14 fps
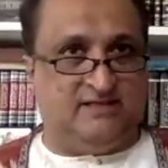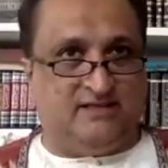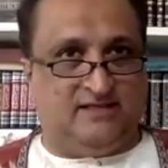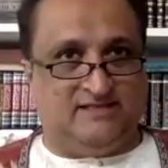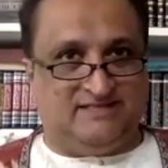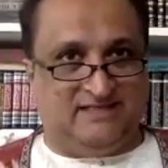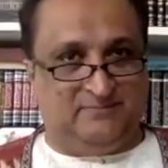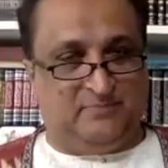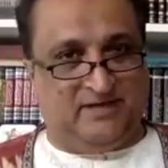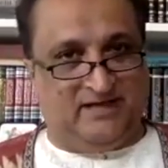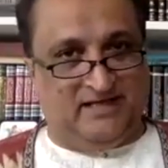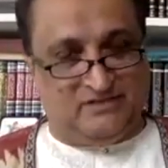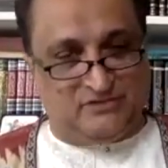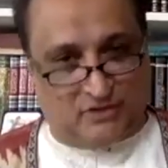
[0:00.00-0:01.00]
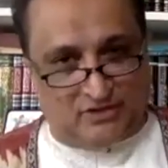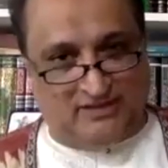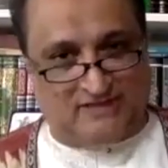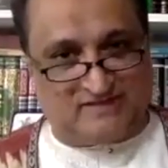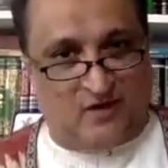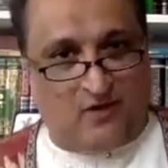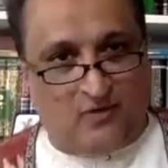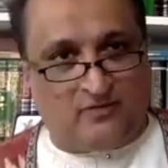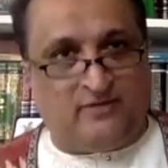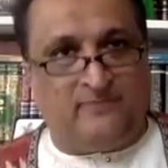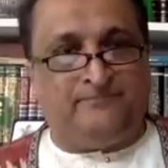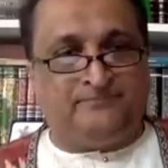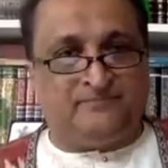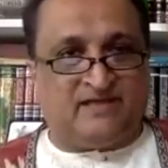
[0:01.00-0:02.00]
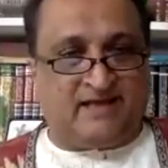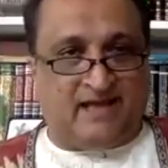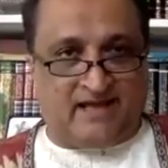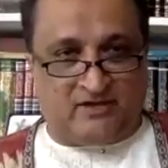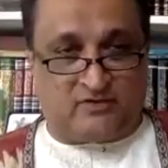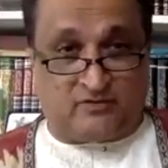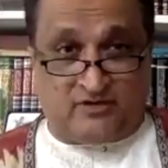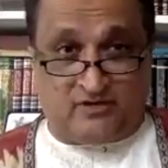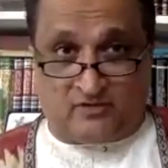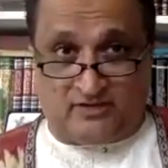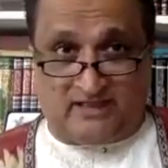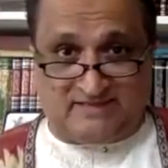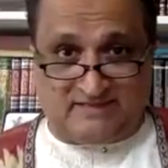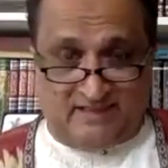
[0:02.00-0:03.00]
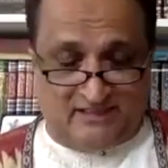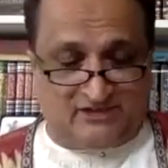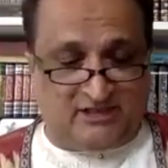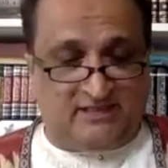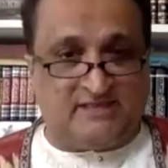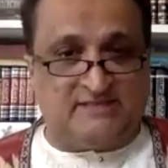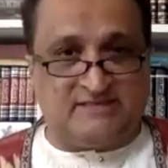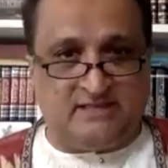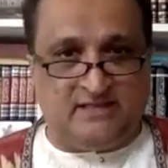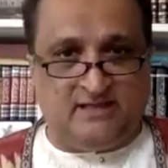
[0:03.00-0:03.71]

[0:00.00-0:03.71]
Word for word: is in turn its own category or let's say genus.